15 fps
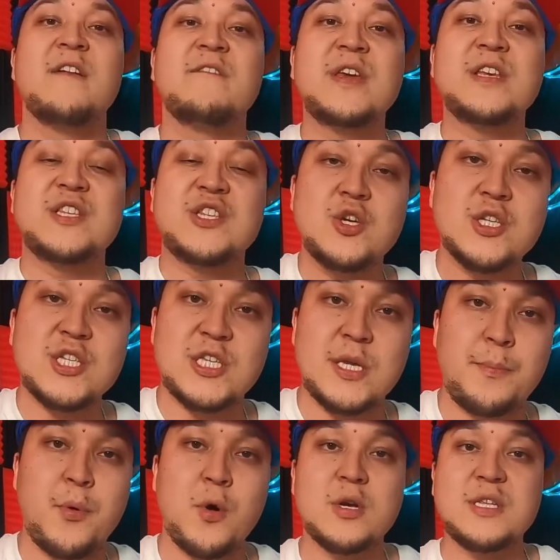With your
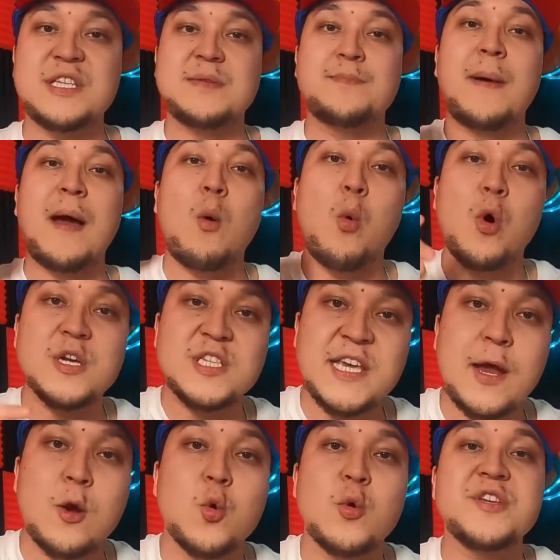support, my voice
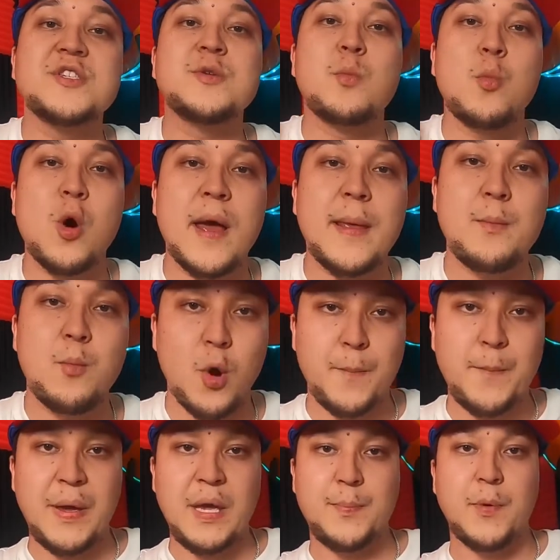can reach more and
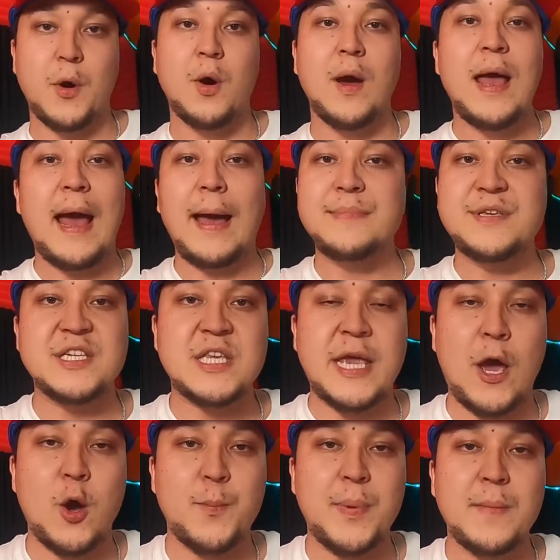more people. I'm just
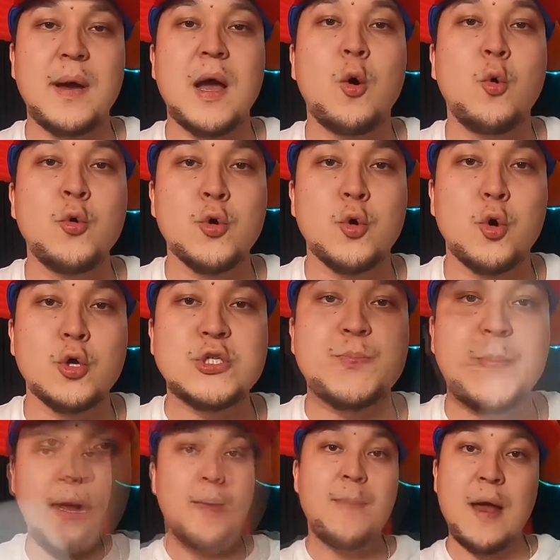helping my Uyghurs.
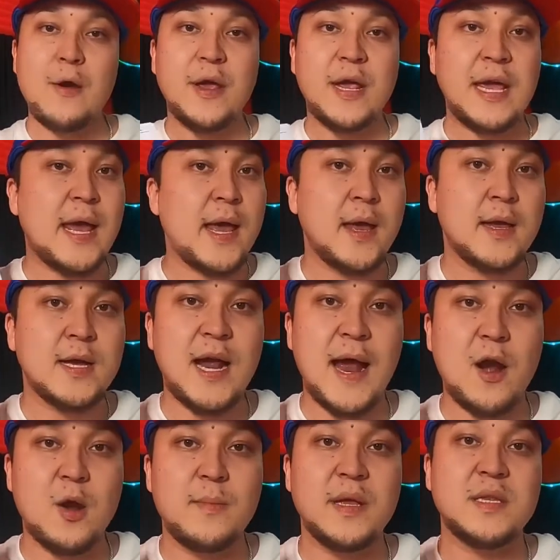America,
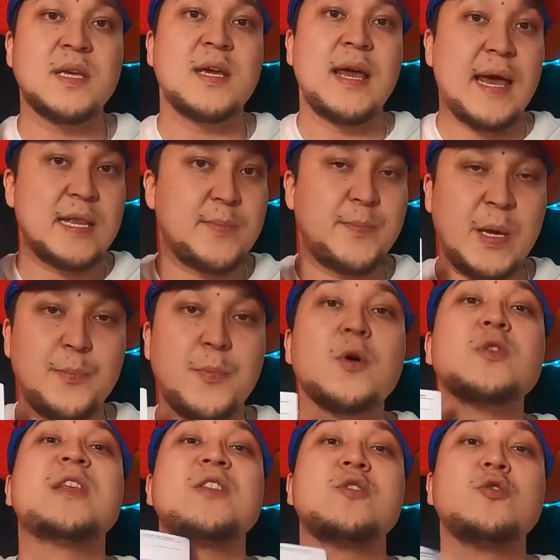government, and
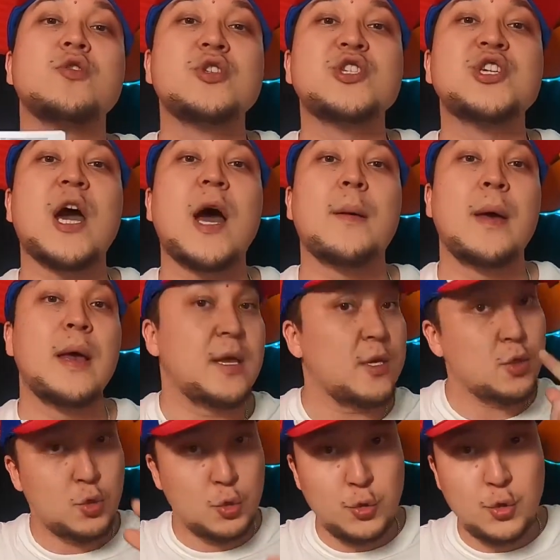people did good job.
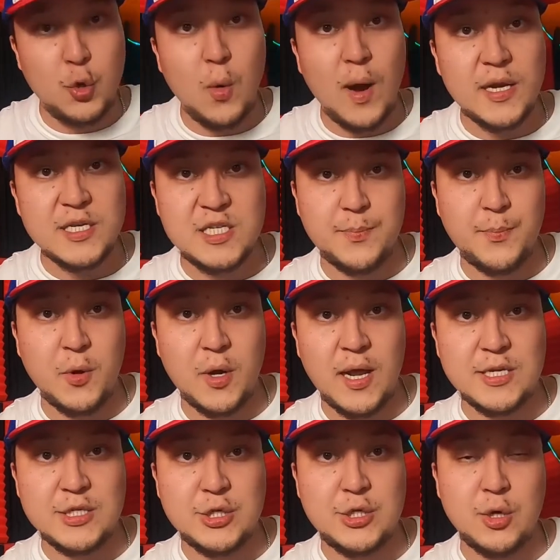Do you want to support
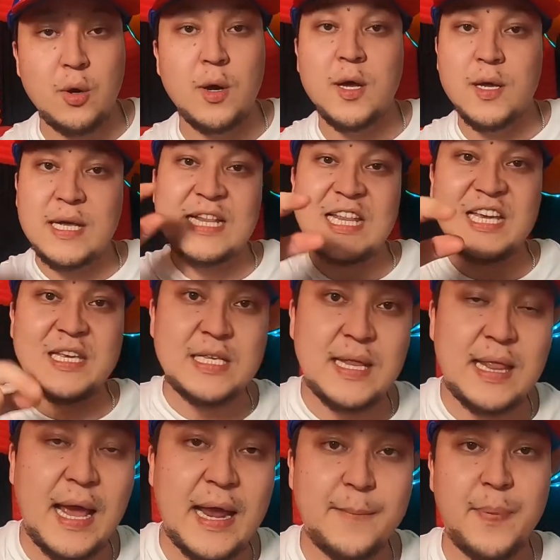us too? Click the
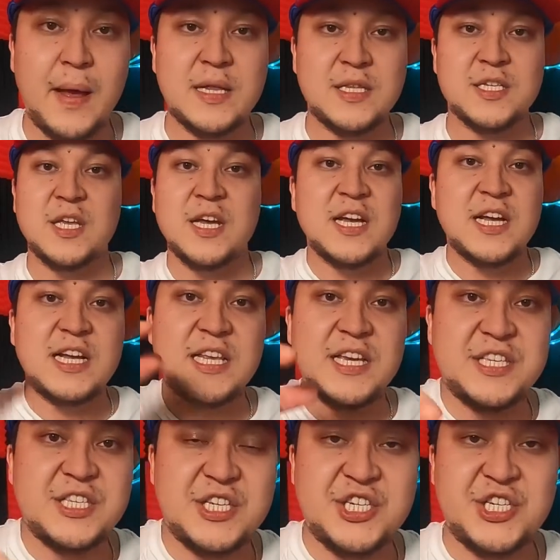like button, click
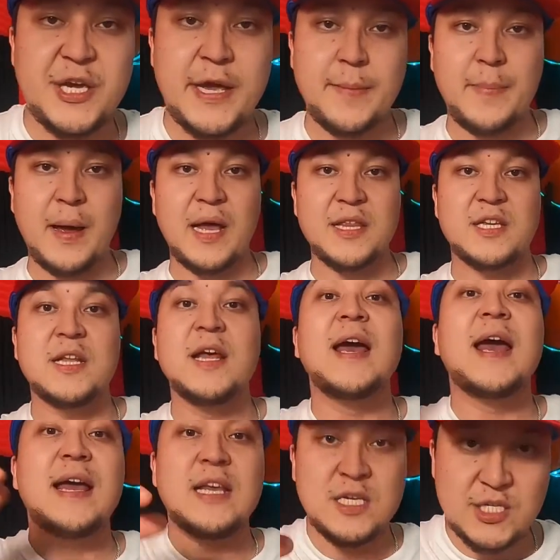the share button,
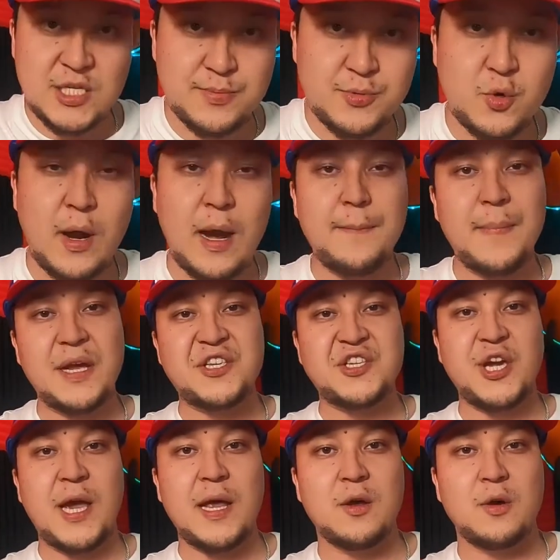subscribe my
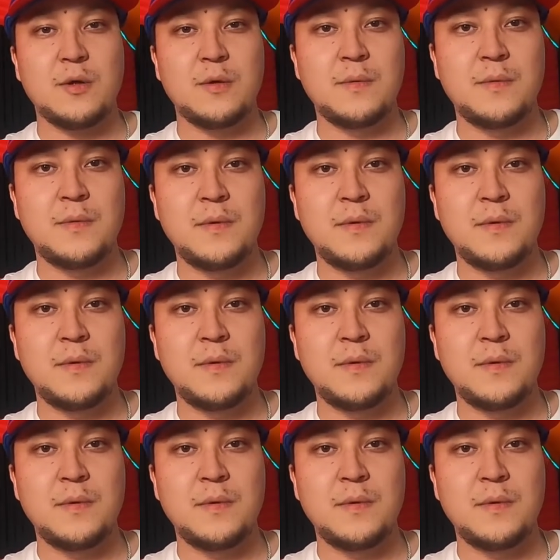channel.